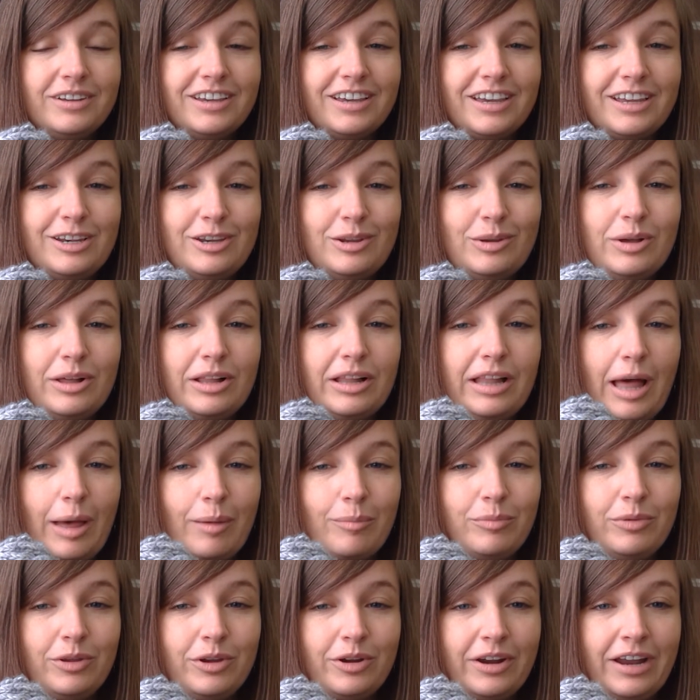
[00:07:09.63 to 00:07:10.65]
Can you
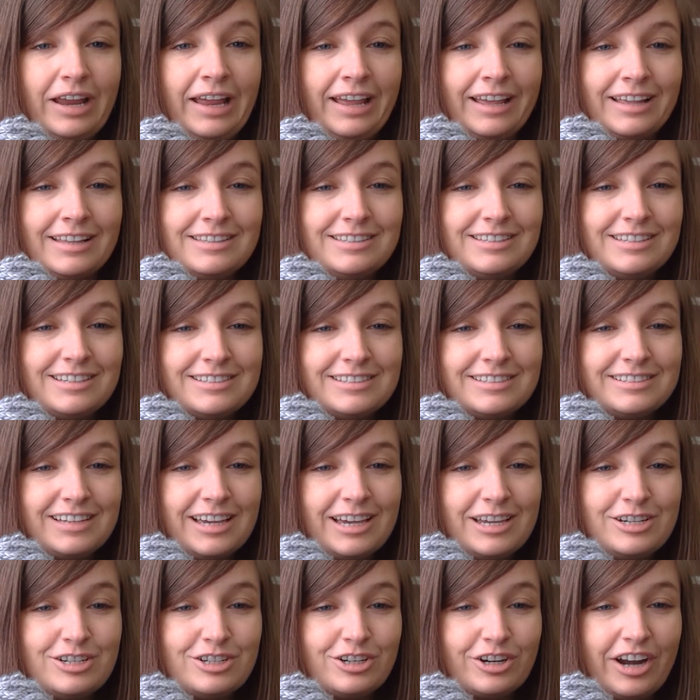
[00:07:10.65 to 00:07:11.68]
clap your hands
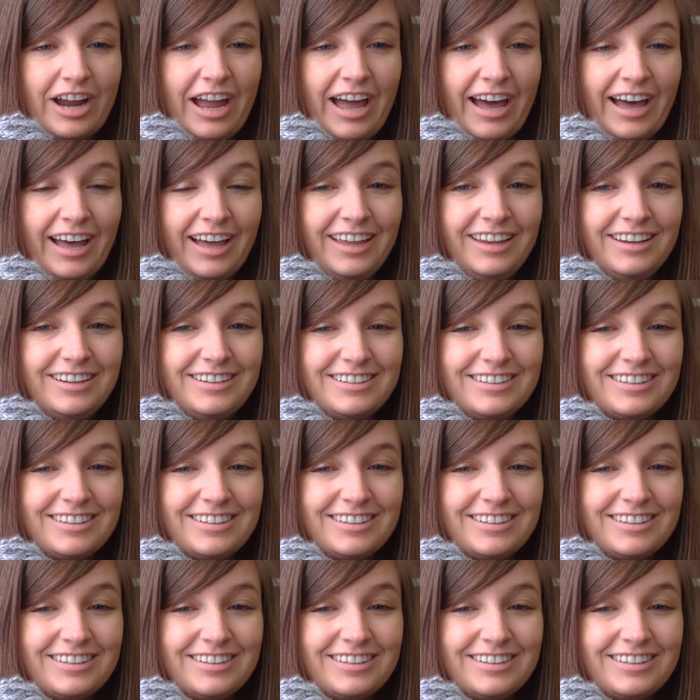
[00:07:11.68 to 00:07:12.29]
inside your hat?